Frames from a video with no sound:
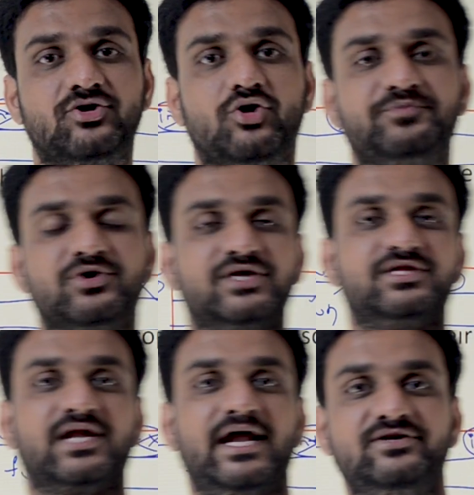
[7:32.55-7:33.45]
Hope you got
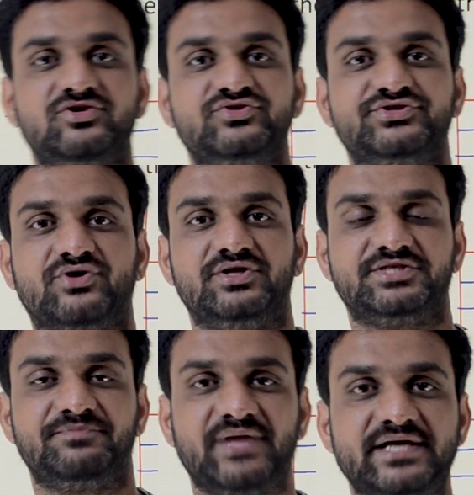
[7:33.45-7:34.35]
the clarity on this
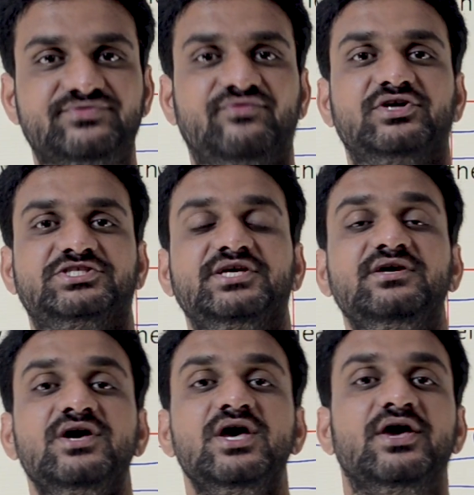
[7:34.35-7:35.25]
concept. Thanks for
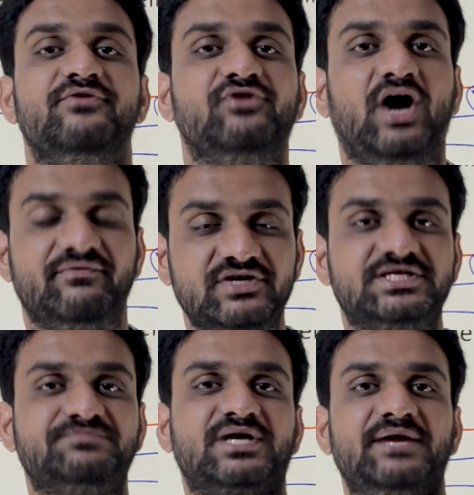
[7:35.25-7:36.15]
watching. If you haven't
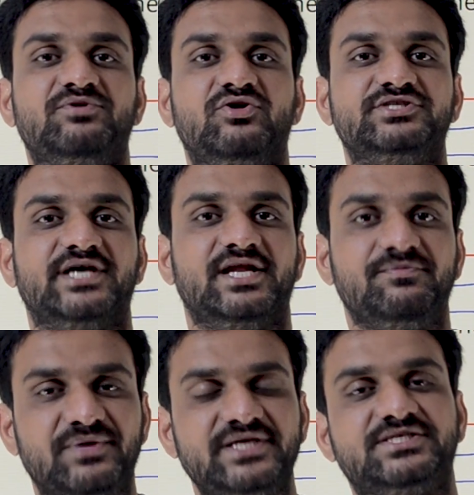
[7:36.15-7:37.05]
subscribed to our channel,
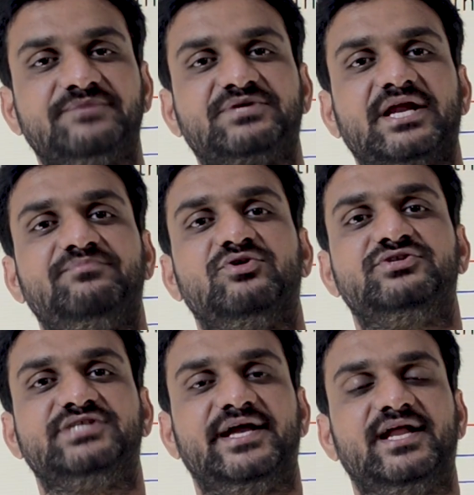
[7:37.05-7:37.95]
please subscribe to our
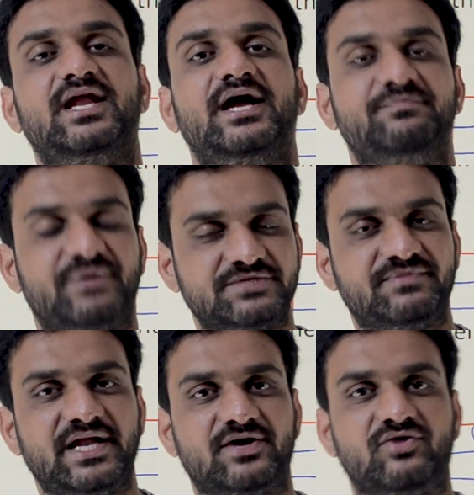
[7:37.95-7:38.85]
channel and press
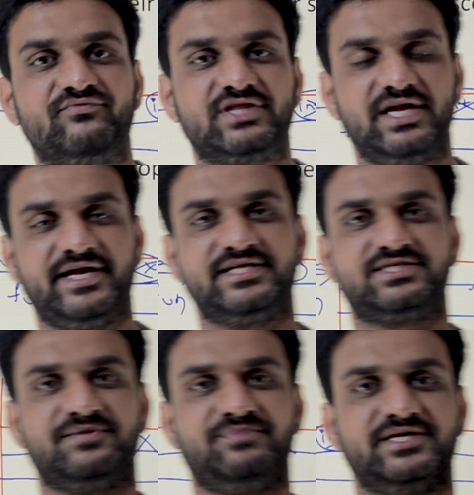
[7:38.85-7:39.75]
bell icon for the
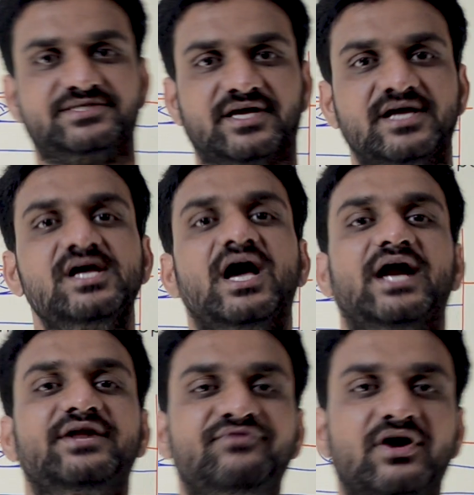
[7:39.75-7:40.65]
latest updates.
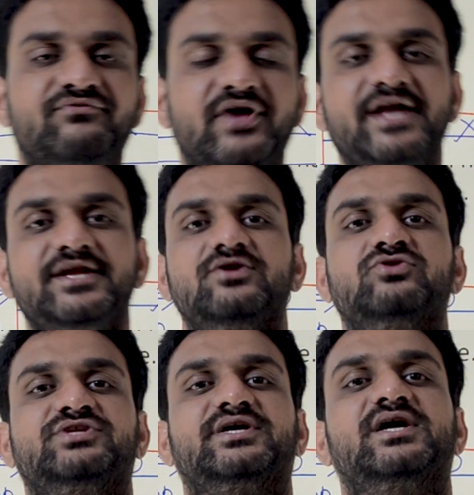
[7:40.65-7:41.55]
And if you have any
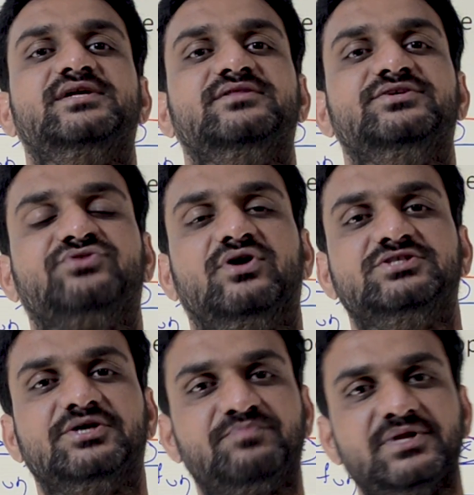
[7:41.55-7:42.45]
doubts regarding this
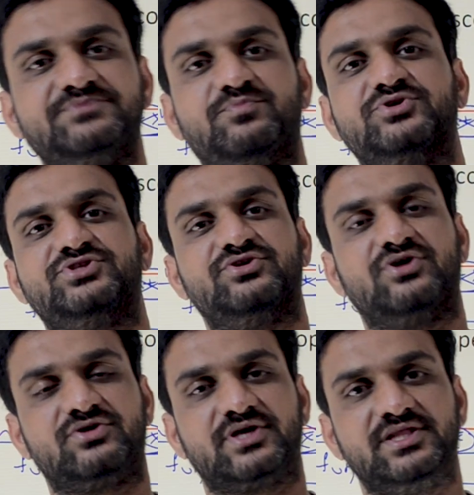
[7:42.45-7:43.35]
concept, please post your
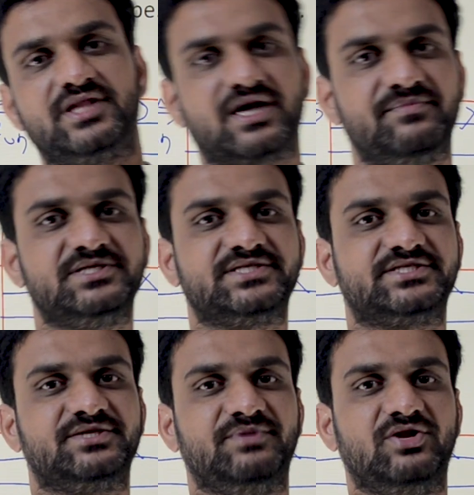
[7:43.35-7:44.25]
doubt in the comment
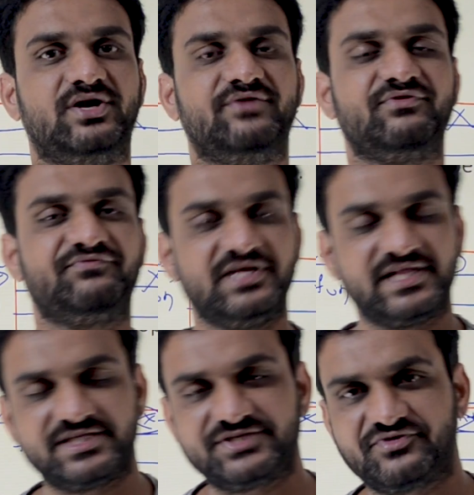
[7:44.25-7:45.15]
section below. And if you feel
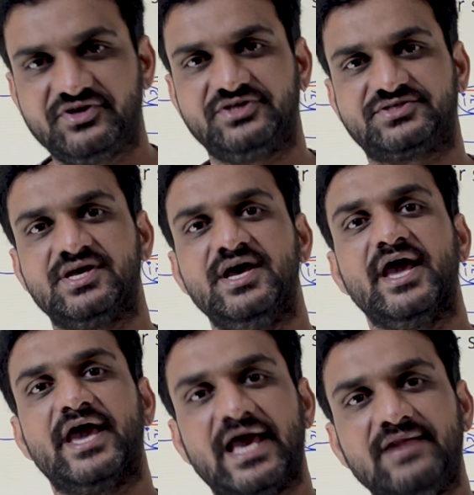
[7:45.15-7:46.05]
that this video is
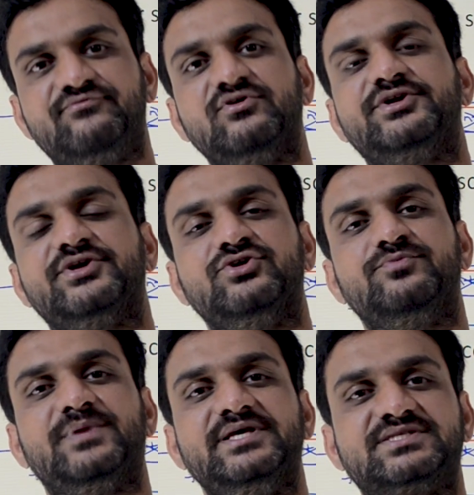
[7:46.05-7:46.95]
helpful to you,
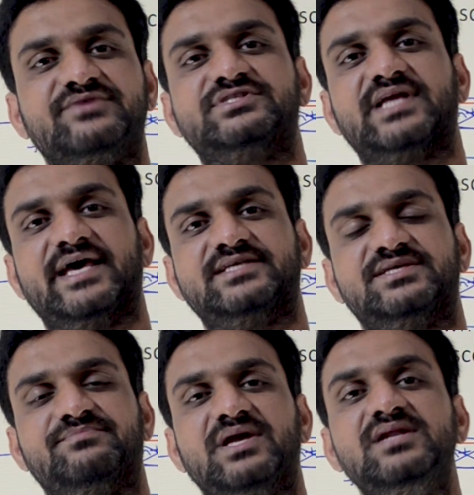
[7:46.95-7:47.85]
please give us a like
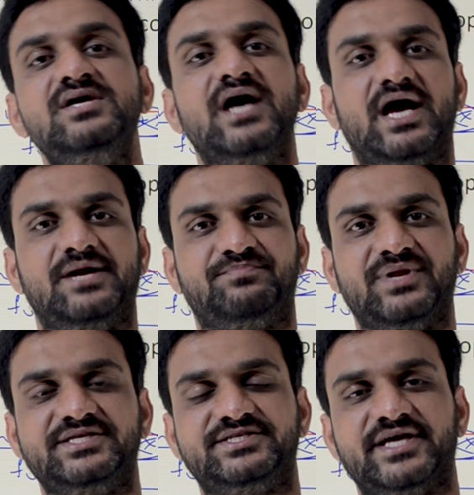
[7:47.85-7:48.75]
symbol and
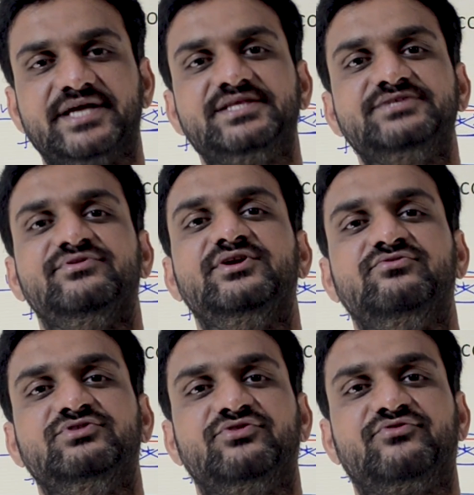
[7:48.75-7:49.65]
please share this
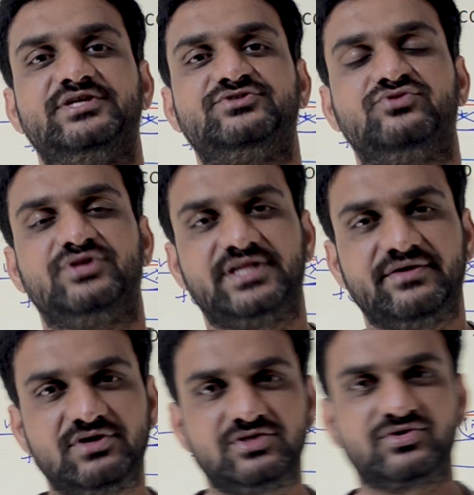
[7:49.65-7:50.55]
video with your friends so that they
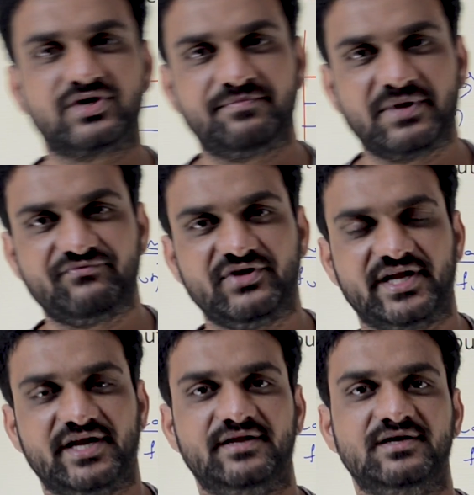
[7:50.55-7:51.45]
will also get
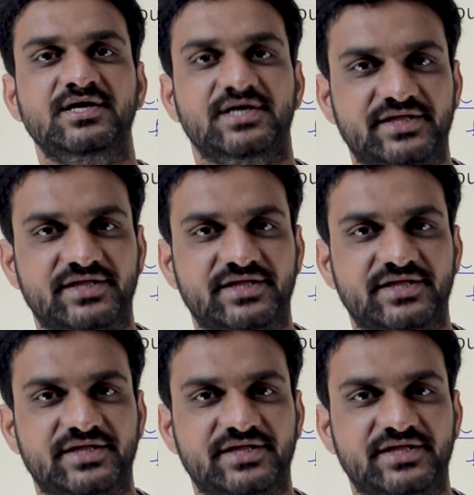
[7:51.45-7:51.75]
benefited.